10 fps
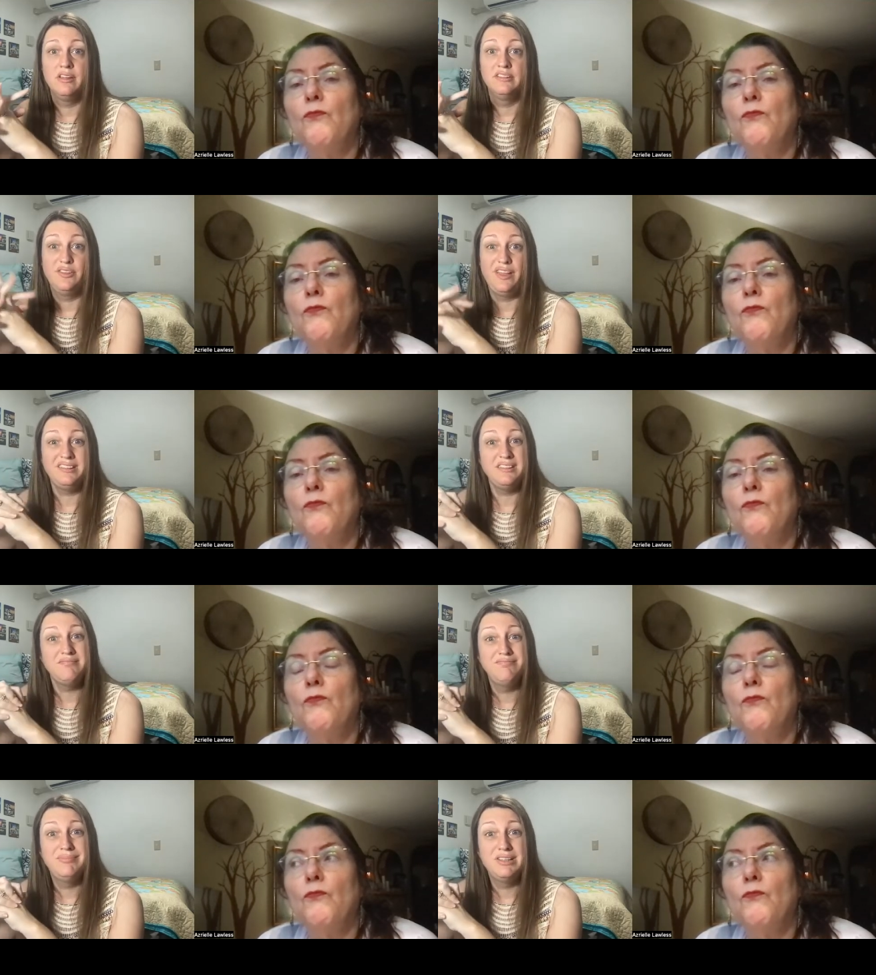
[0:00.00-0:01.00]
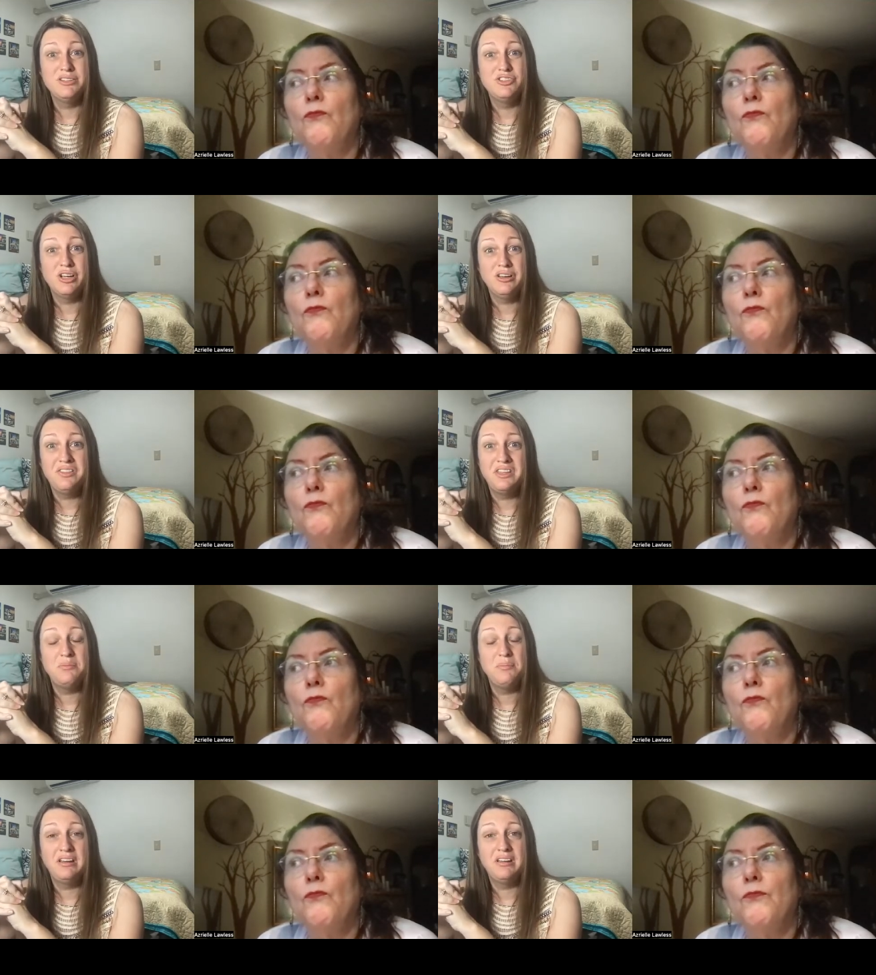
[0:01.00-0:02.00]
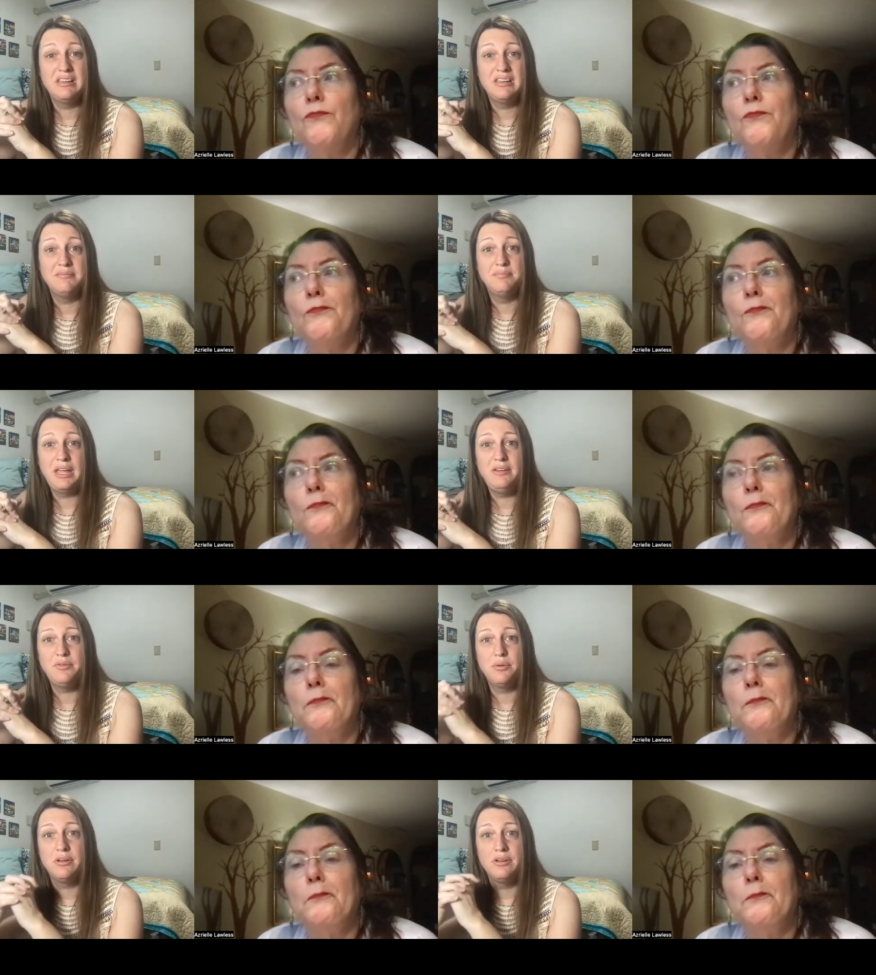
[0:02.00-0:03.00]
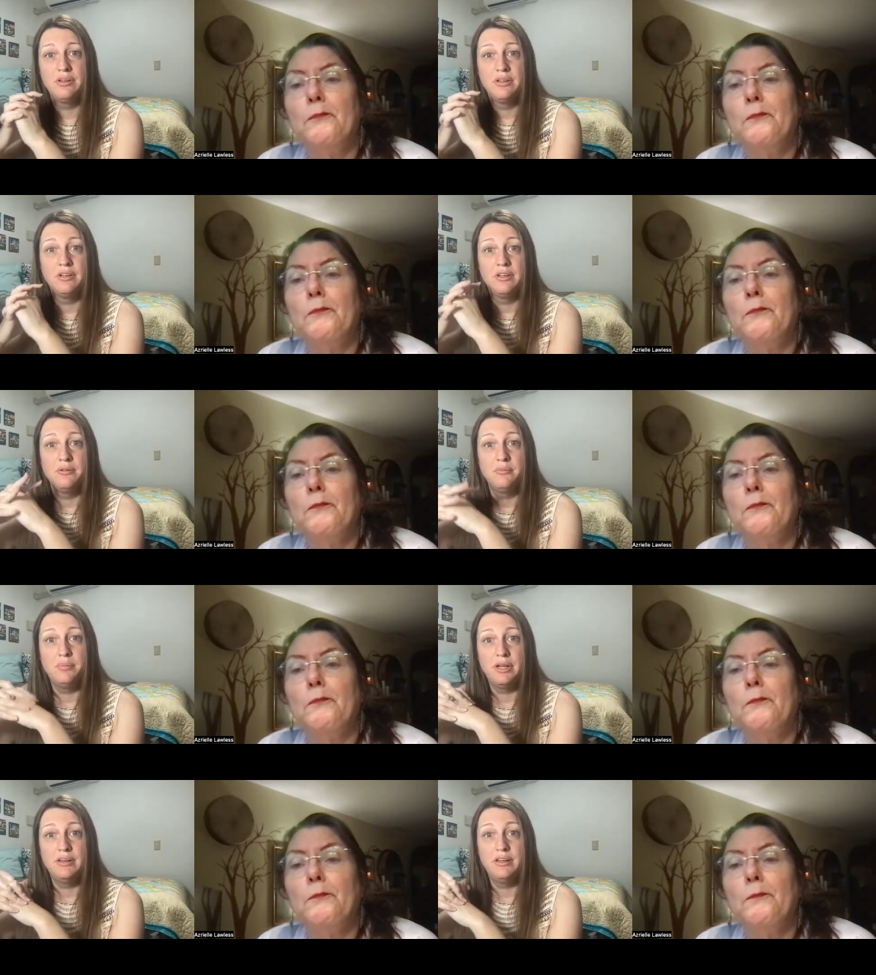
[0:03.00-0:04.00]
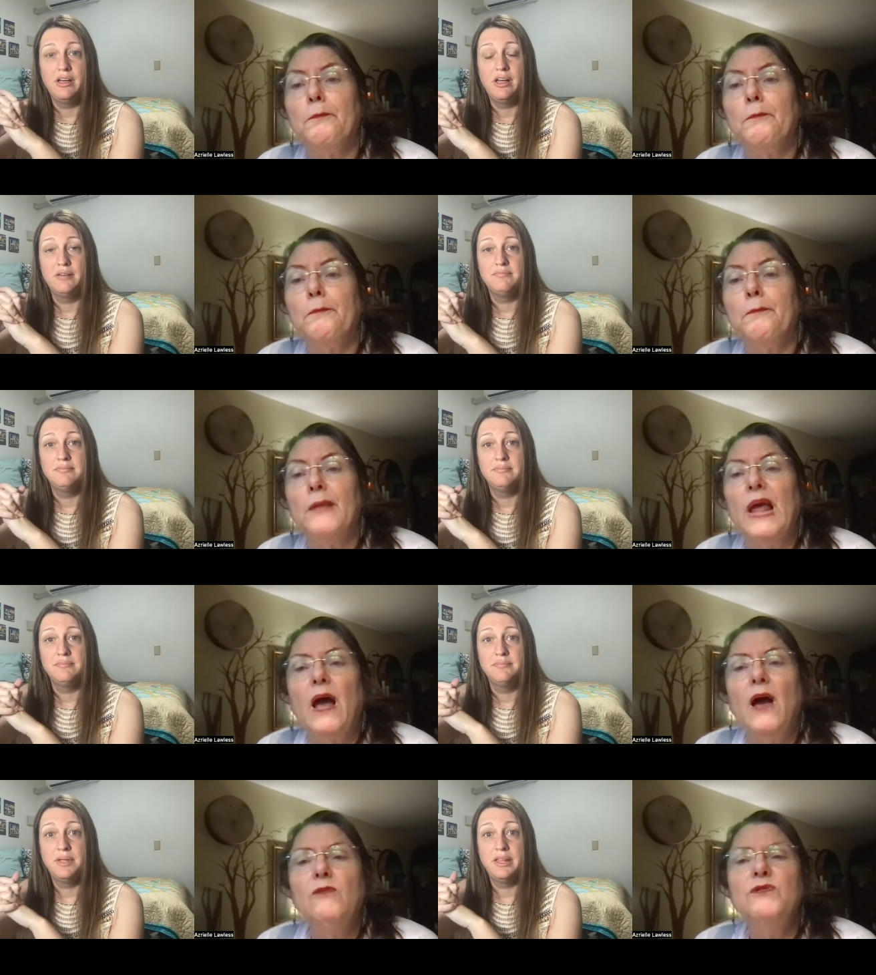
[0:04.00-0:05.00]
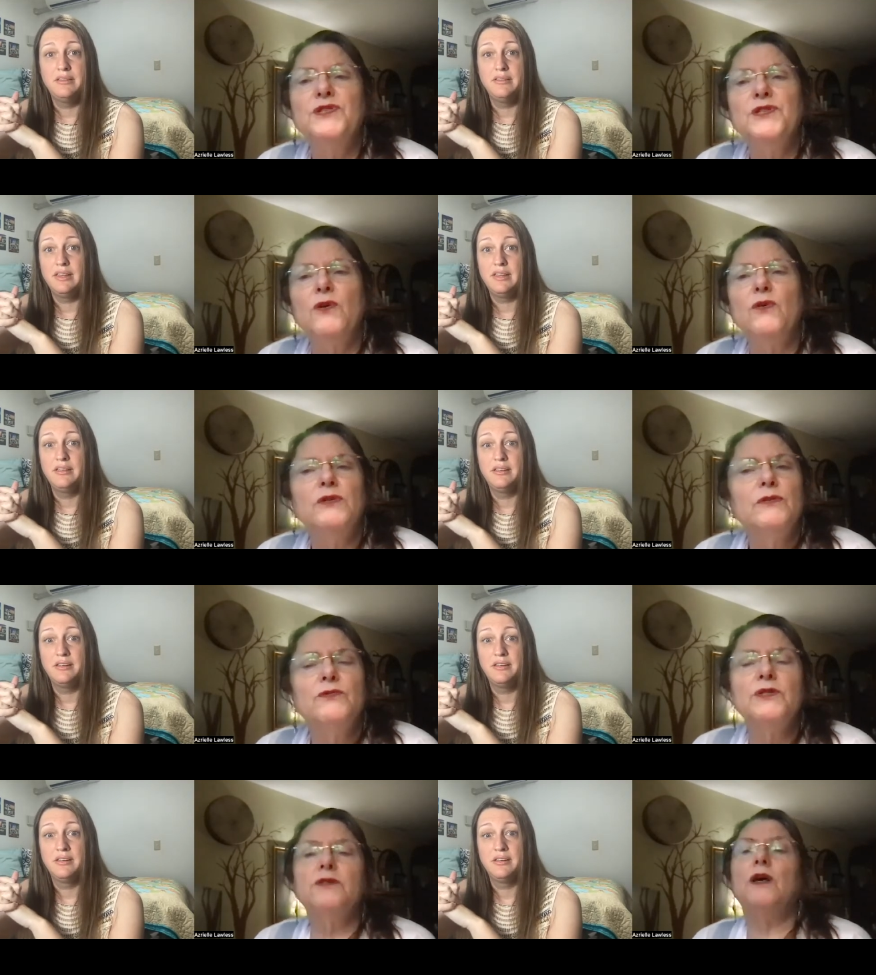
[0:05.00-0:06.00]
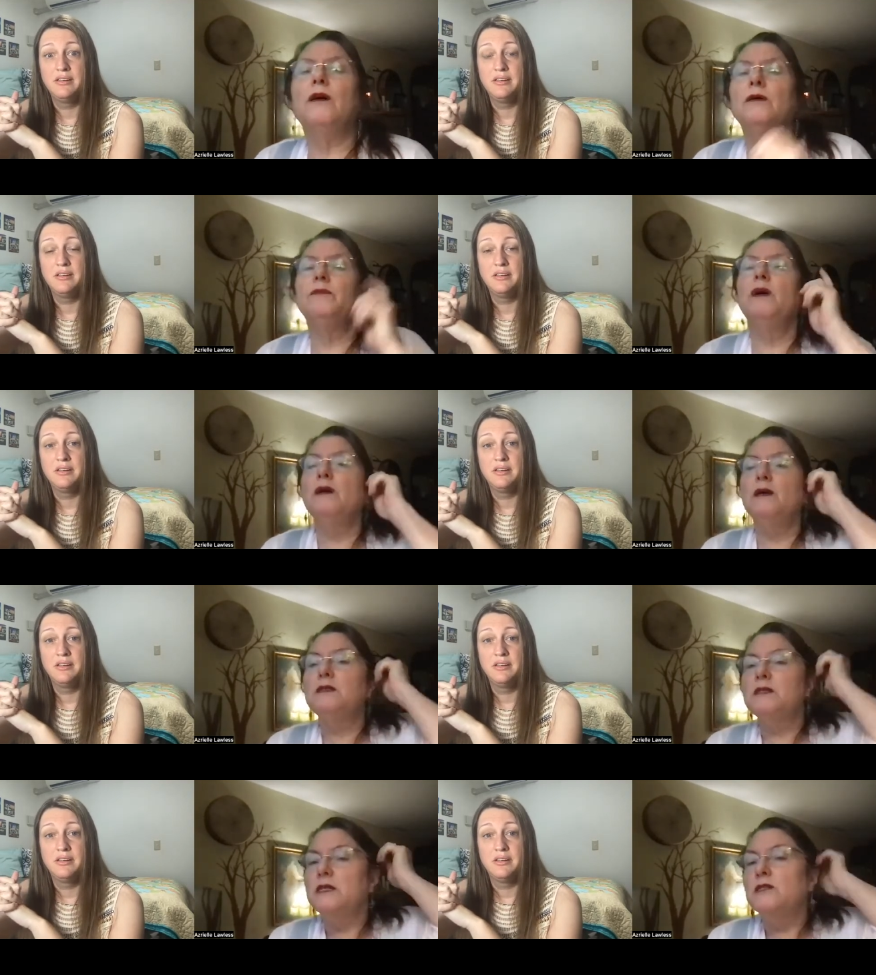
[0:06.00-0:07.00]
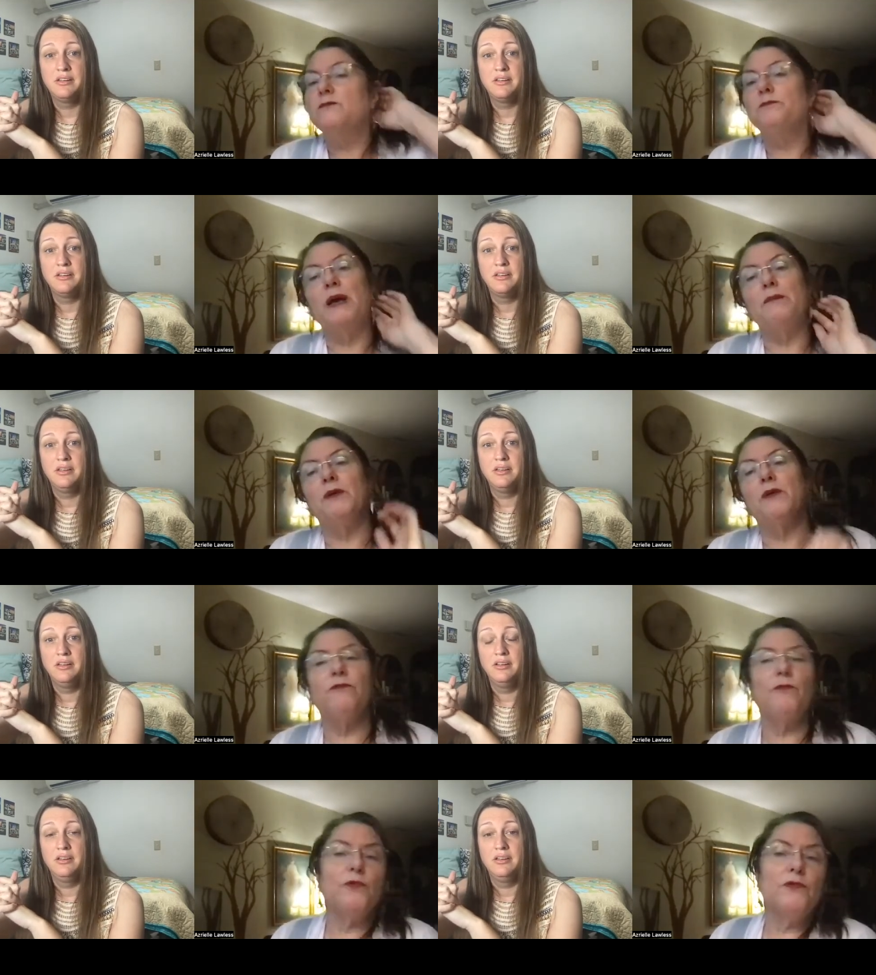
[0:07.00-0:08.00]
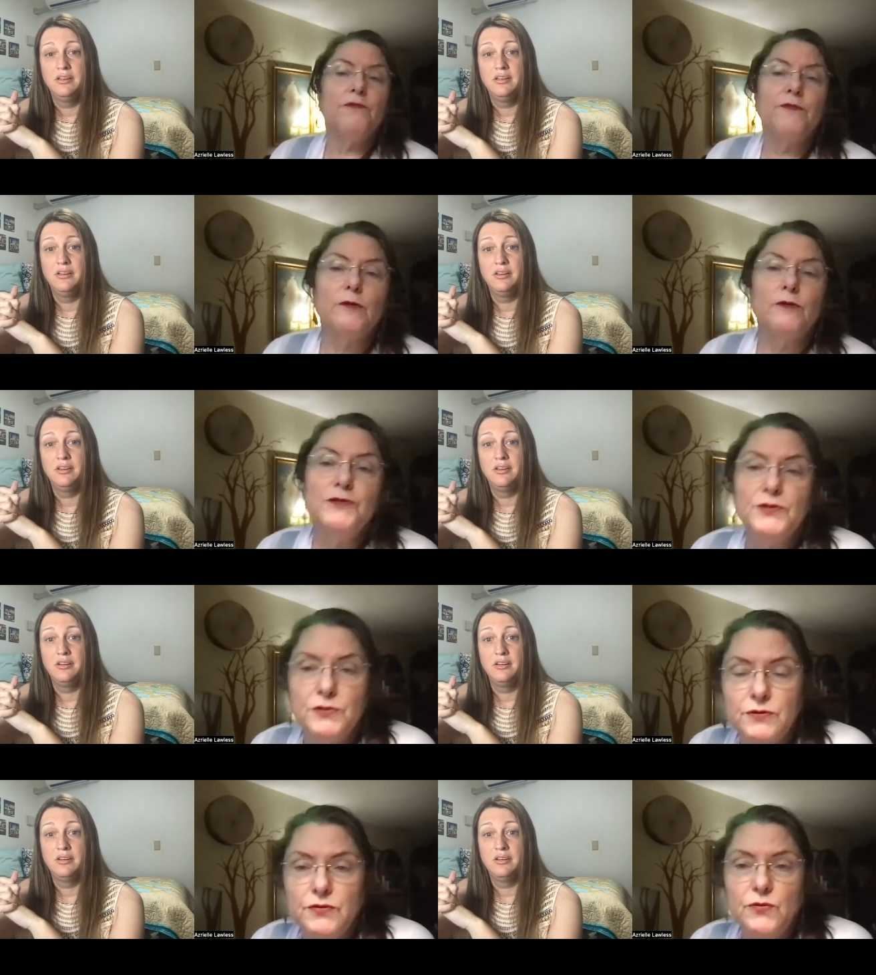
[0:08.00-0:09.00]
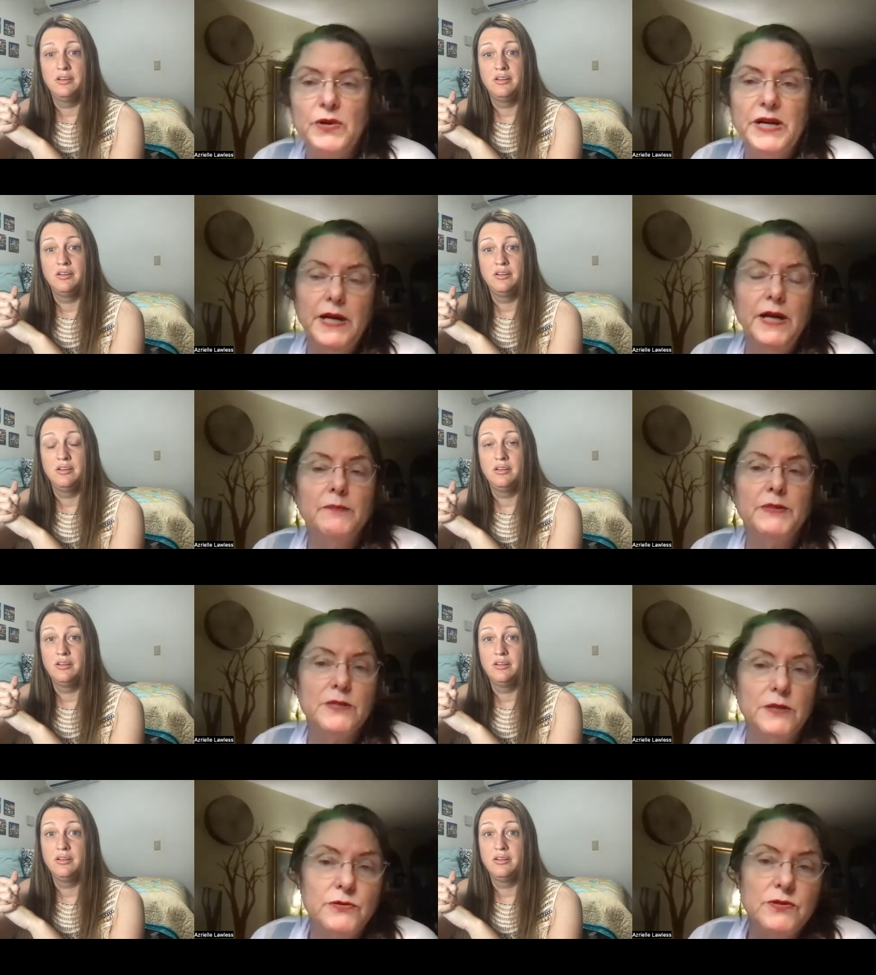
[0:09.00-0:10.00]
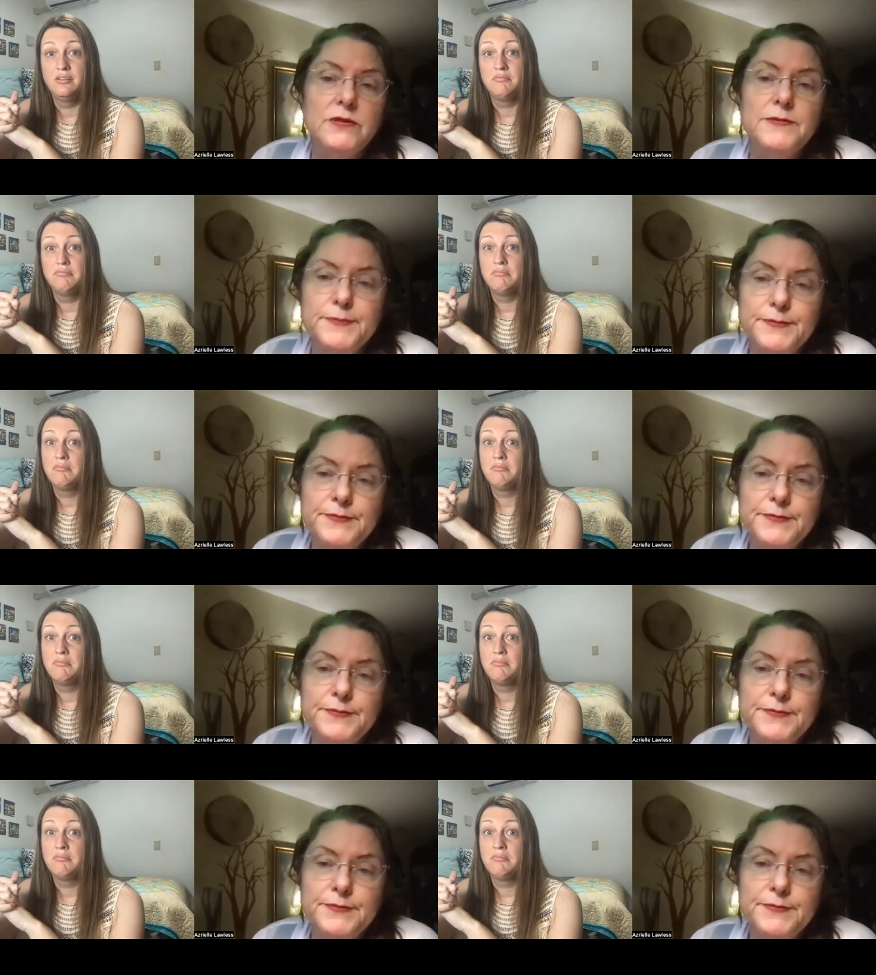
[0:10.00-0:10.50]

Speaker 1: so that's a good chunk that you might not get paid for but um i but was it,
Speaker 2: told it was um a cease payment for the first three episodes